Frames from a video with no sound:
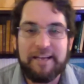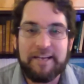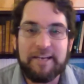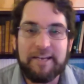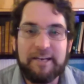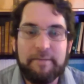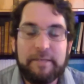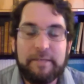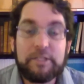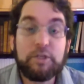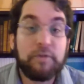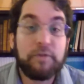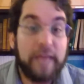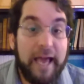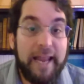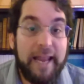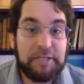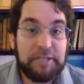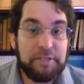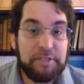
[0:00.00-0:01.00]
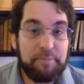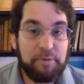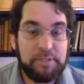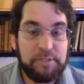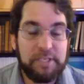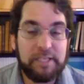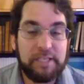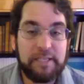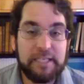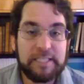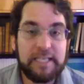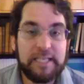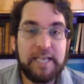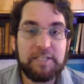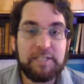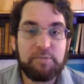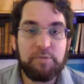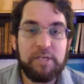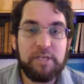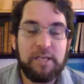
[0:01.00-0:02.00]
And so that actually particularly
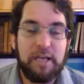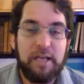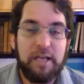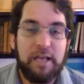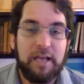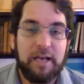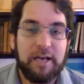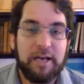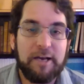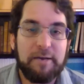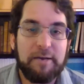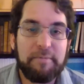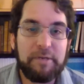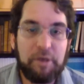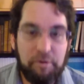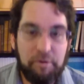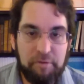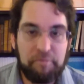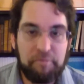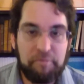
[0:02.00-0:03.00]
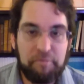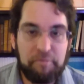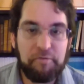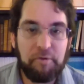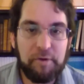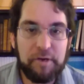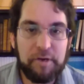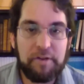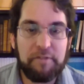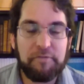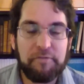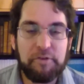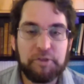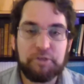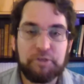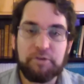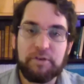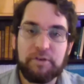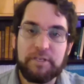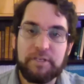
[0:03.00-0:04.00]
excites me. And going forward into the
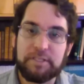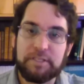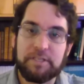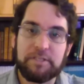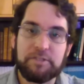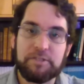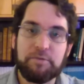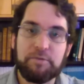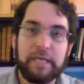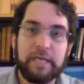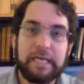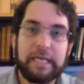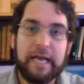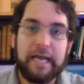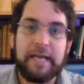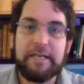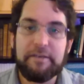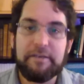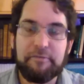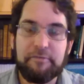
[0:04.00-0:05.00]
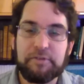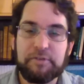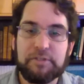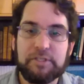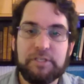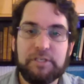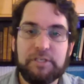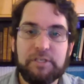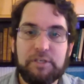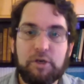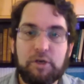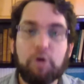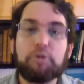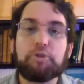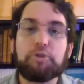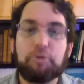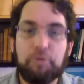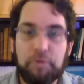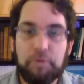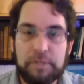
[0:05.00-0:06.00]
future is doing a kind of
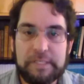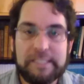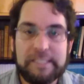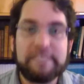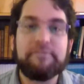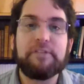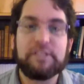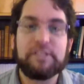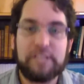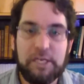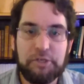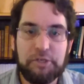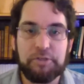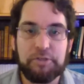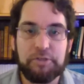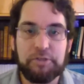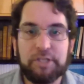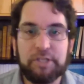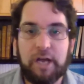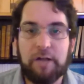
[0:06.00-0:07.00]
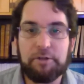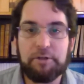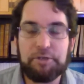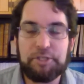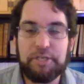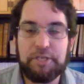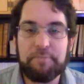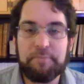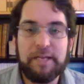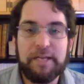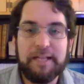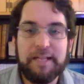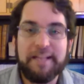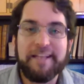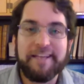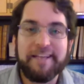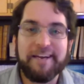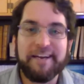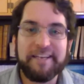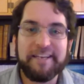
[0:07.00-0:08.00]
cultural and civilizational scholarship
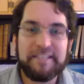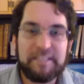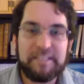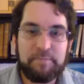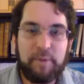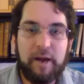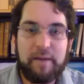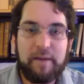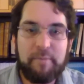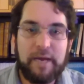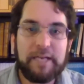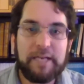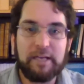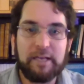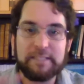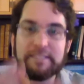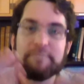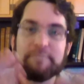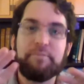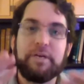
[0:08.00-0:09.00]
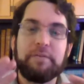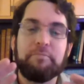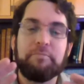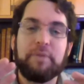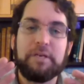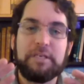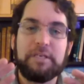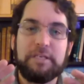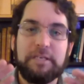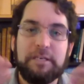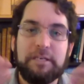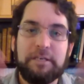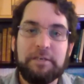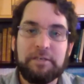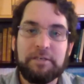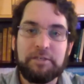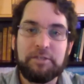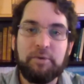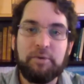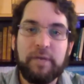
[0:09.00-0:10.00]
inspired by Dawson, but
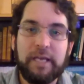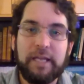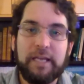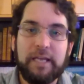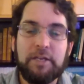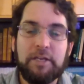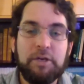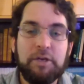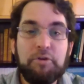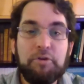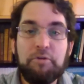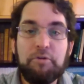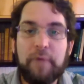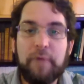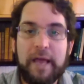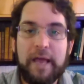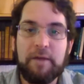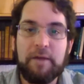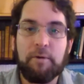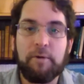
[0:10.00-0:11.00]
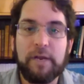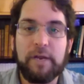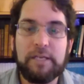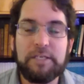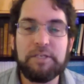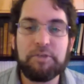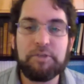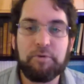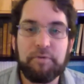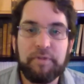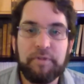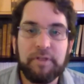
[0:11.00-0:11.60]
doing it in a new way oriented toward